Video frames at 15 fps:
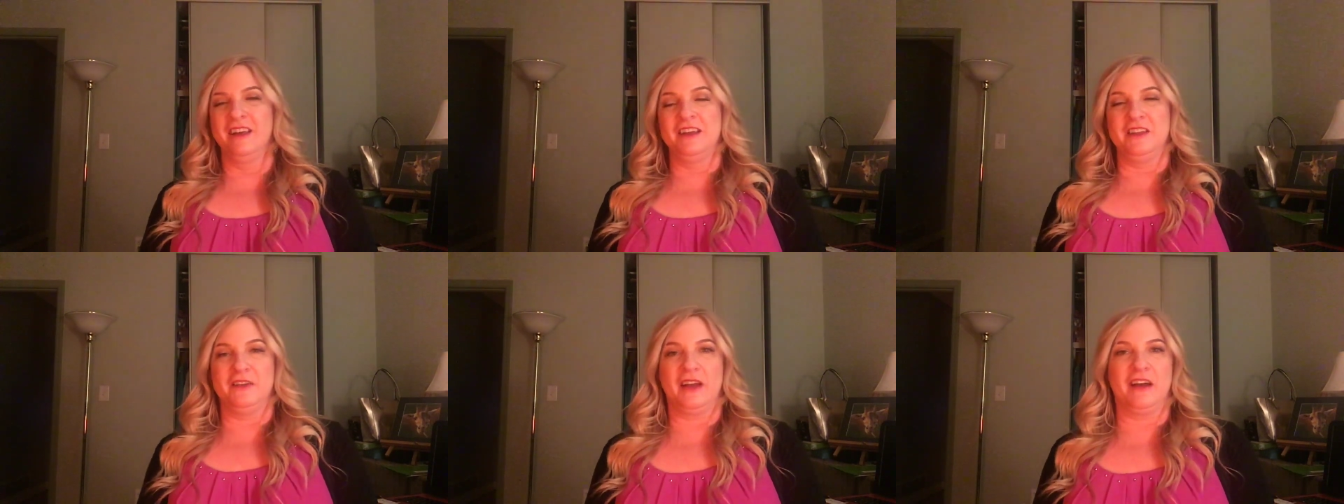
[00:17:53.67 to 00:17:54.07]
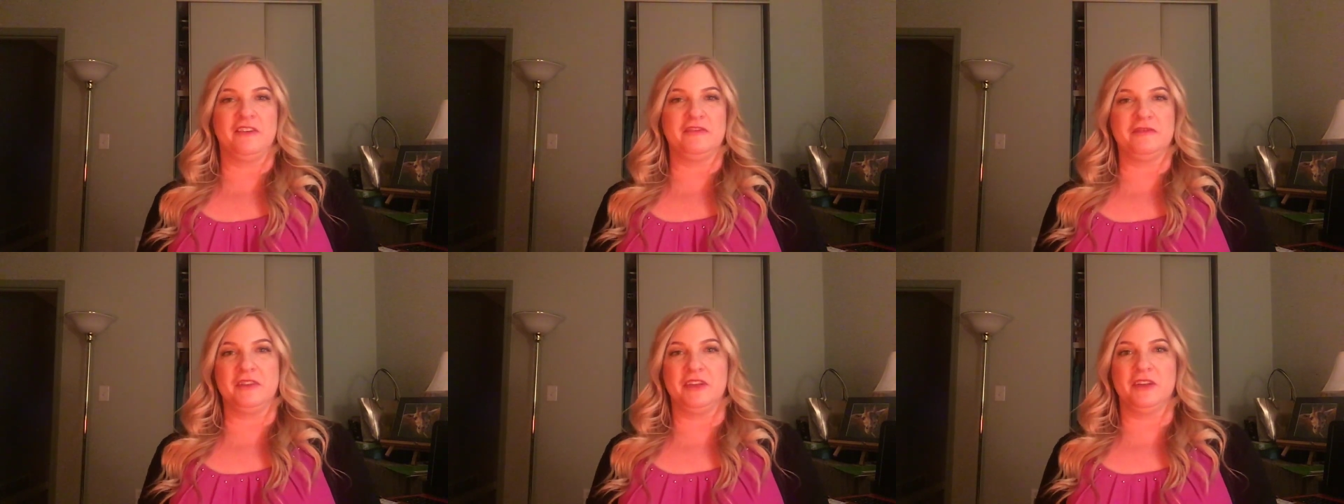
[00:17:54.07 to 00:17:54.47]
you
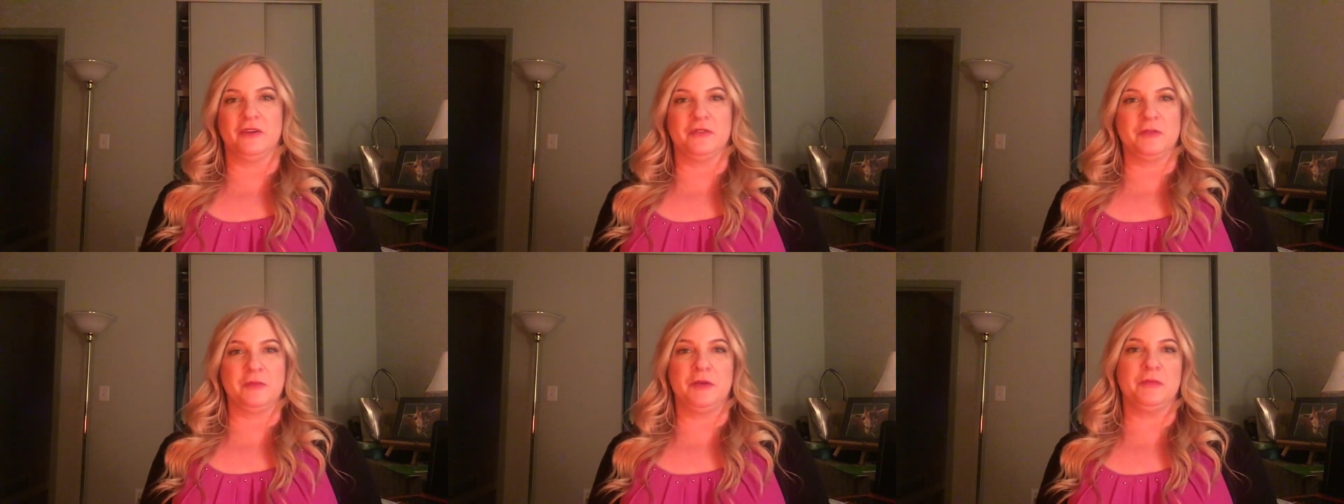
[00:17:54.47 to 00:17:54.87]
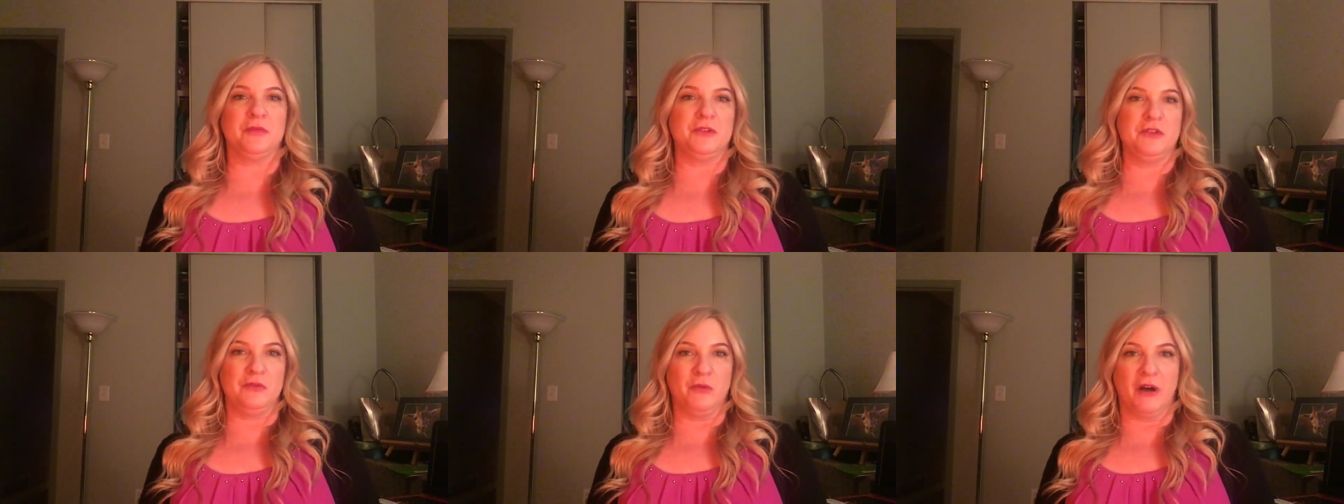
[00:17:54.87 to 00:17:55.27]
have, the people
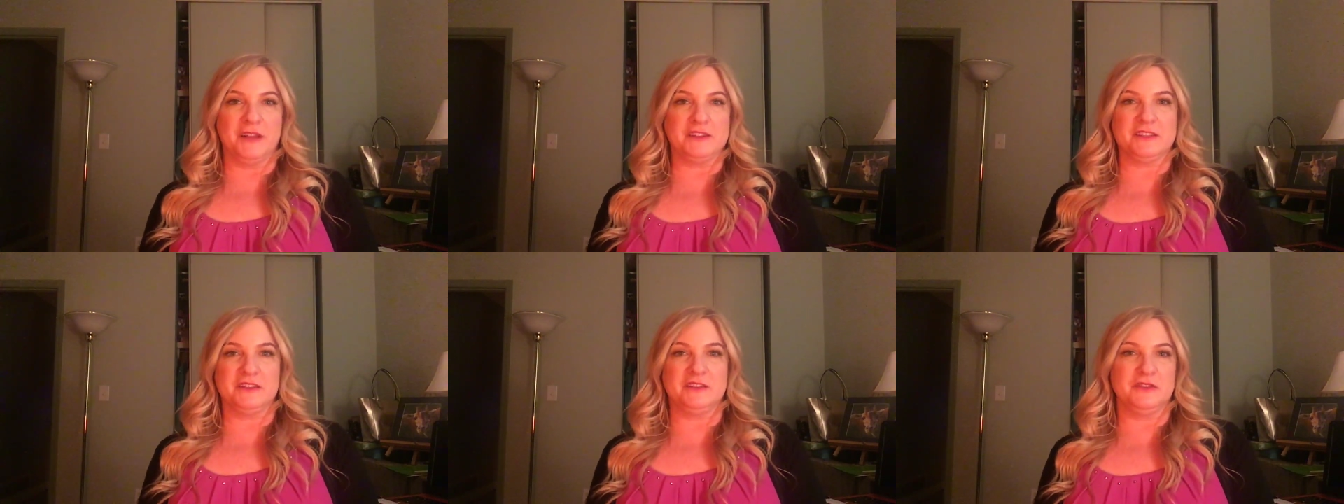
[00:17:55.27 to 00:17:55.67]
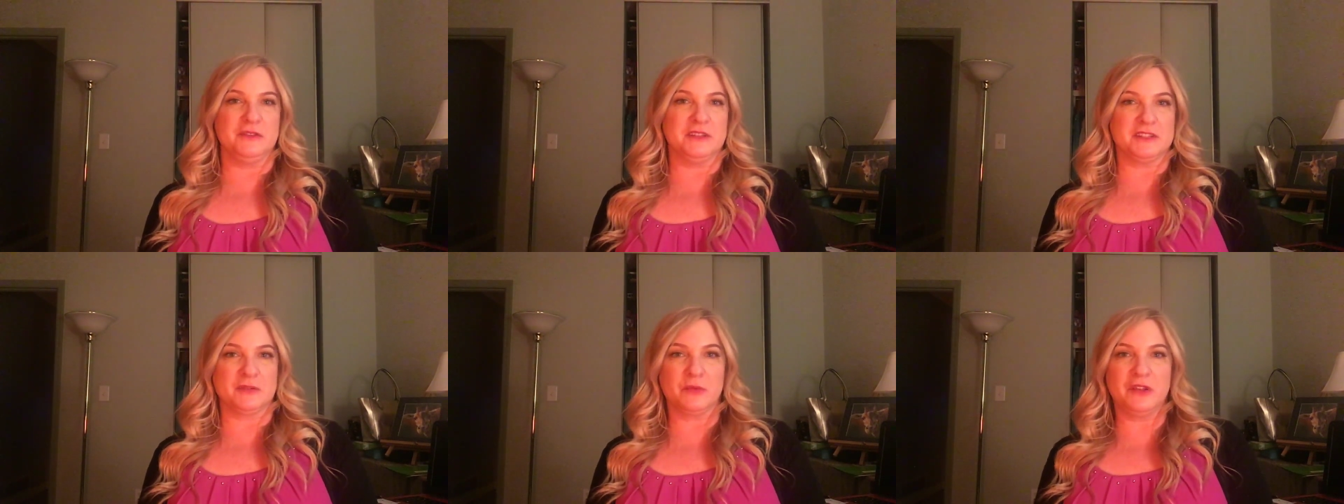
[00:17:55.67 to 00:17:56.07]
you want to do
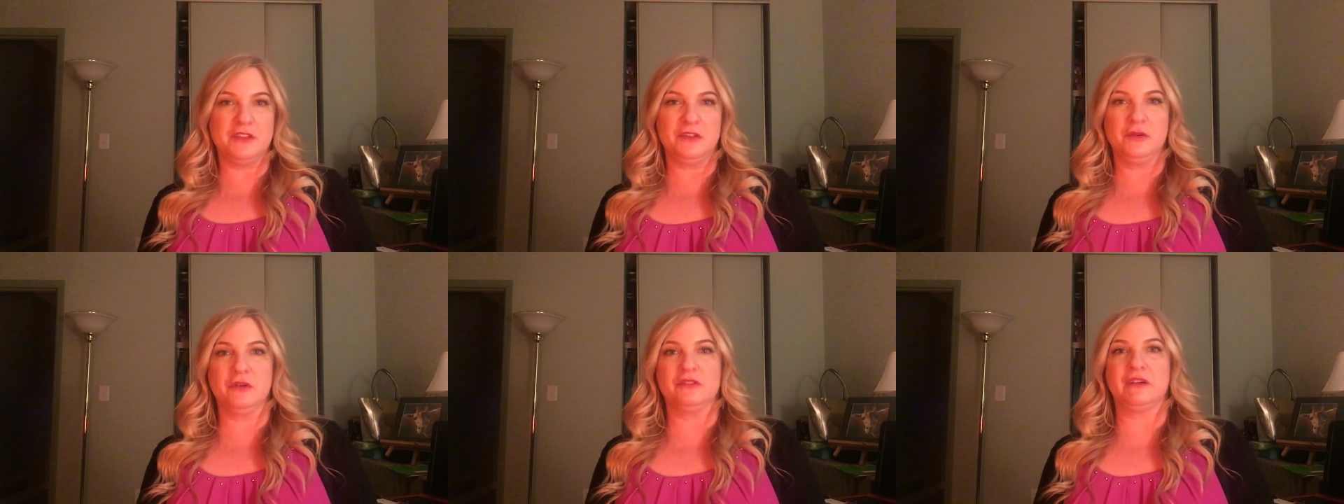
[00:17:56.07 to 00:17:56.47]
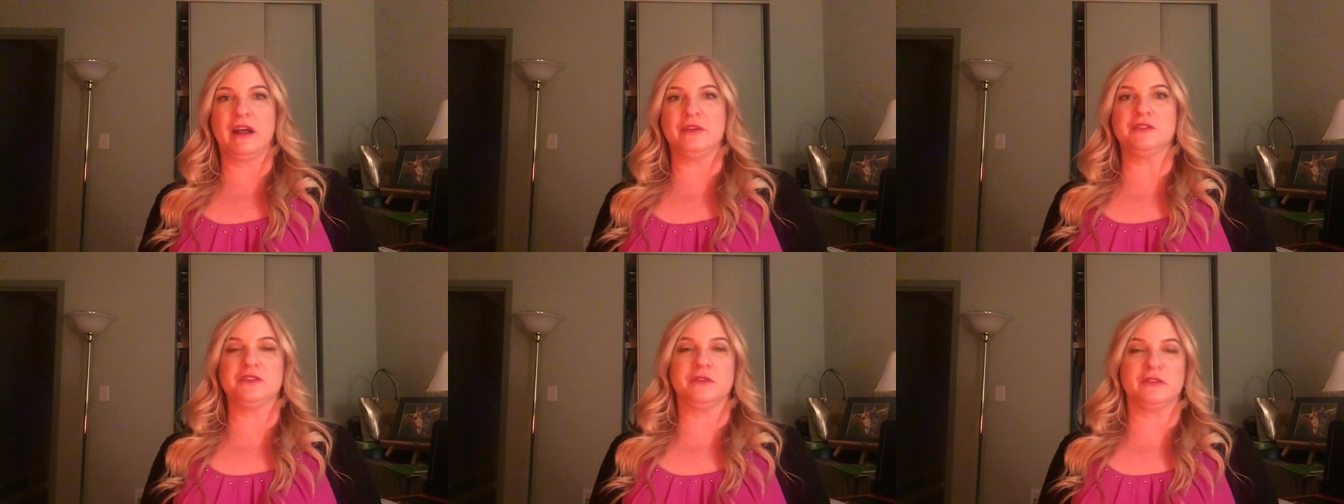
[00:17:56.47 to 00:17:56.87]
this with you
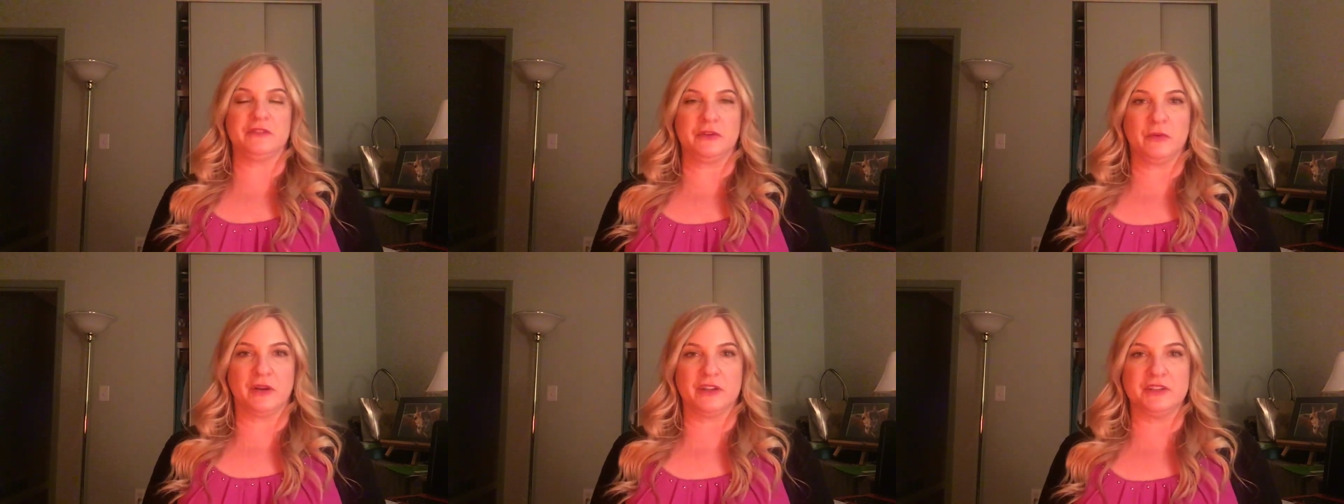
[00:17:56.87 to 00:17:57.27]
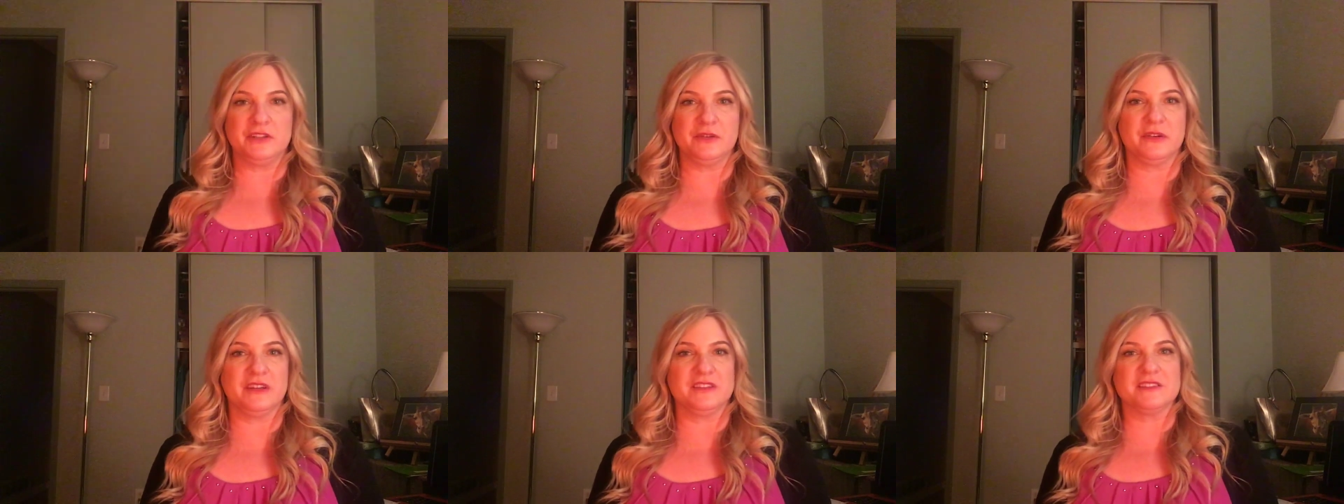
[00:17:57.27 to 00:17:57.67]
around you, or if you want to do
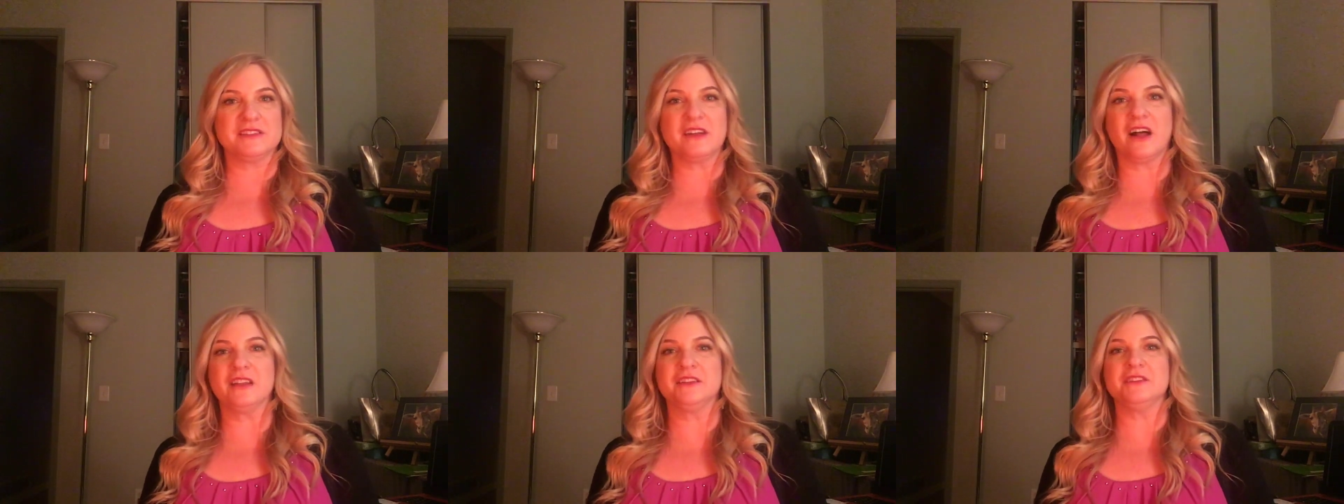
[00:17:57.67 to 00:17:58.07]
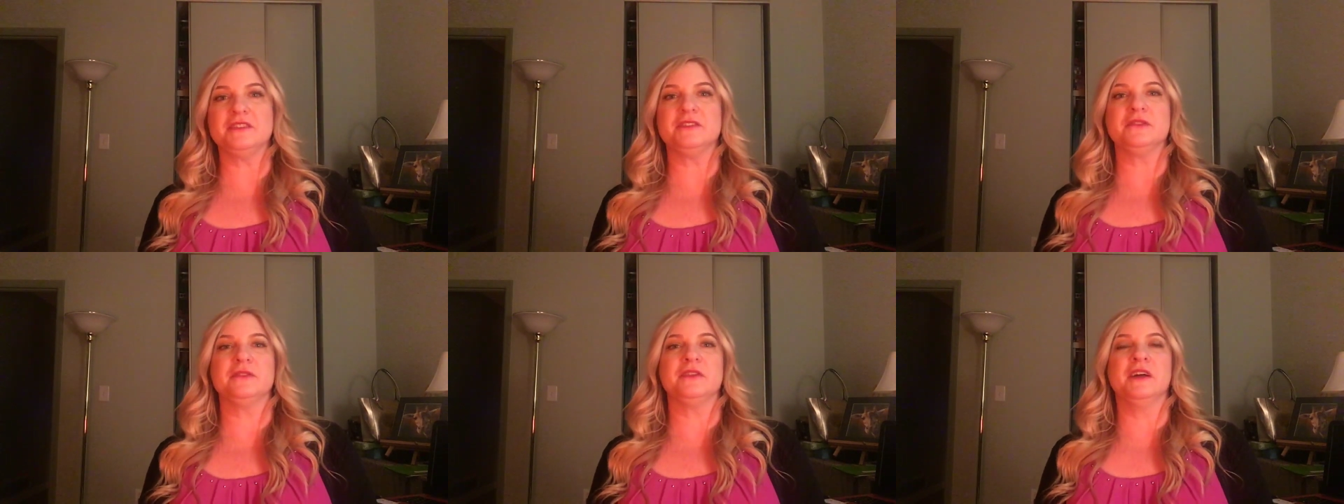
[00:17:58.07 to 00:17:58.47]
it in
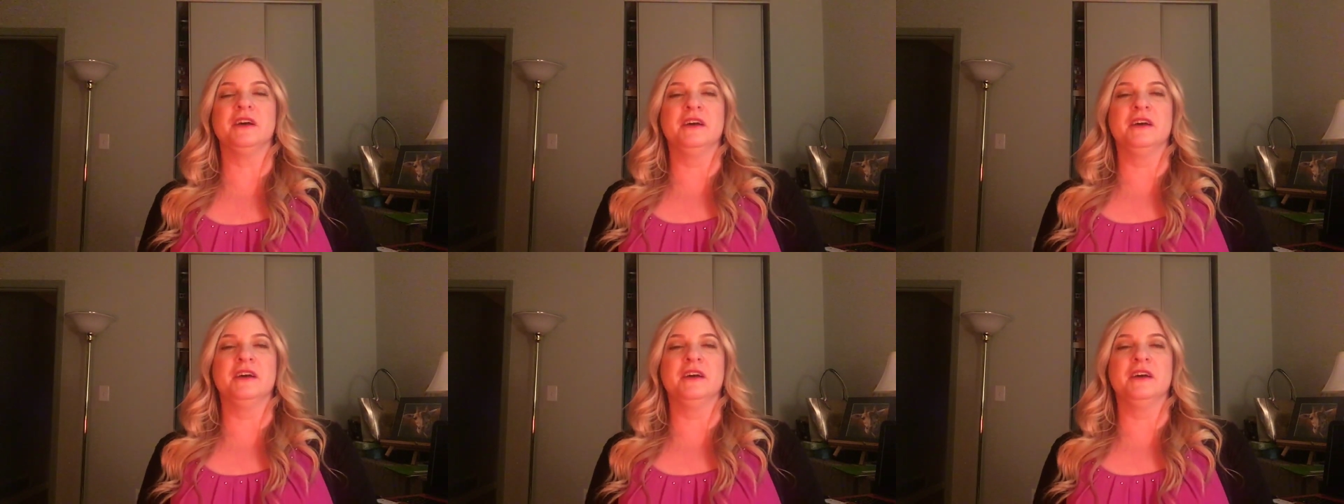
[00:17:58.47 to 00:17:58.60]
solitude,